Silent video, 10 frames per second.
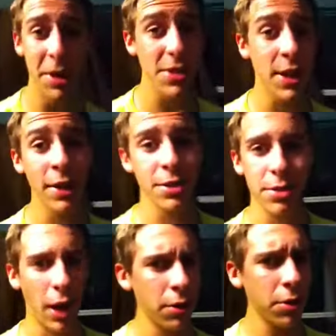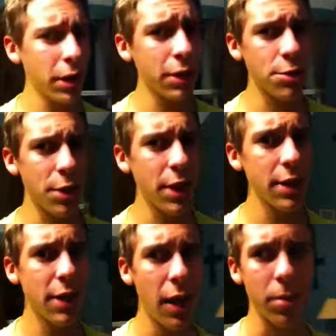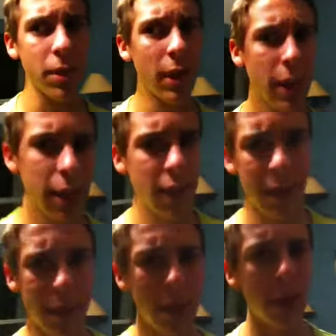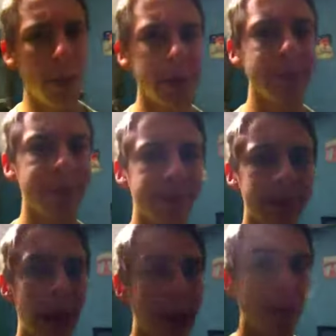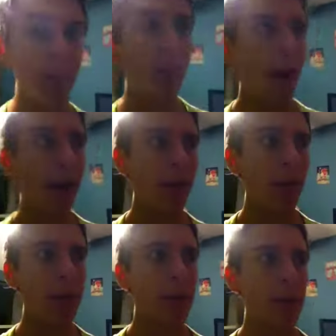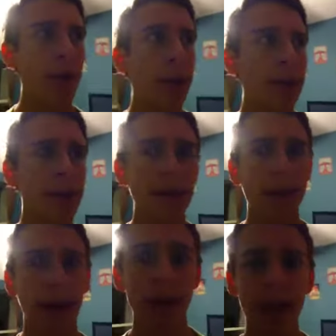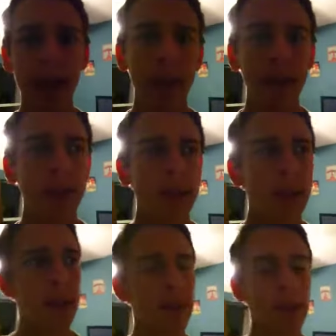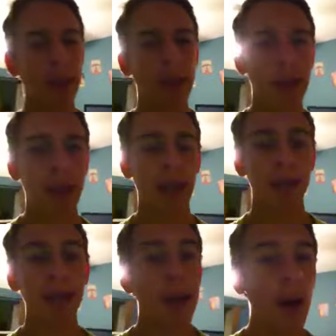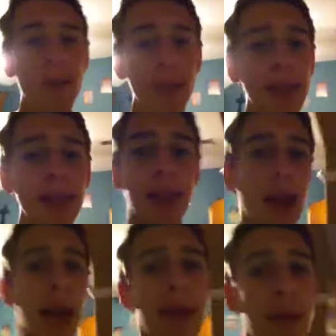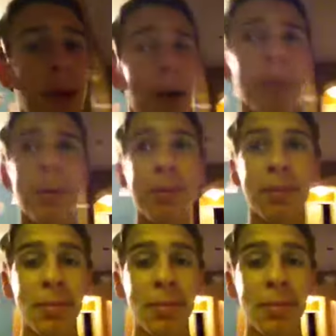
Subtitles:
because I look like the drinking type. You know? I love to drink Dasani. You know, I admit it. I have a problem.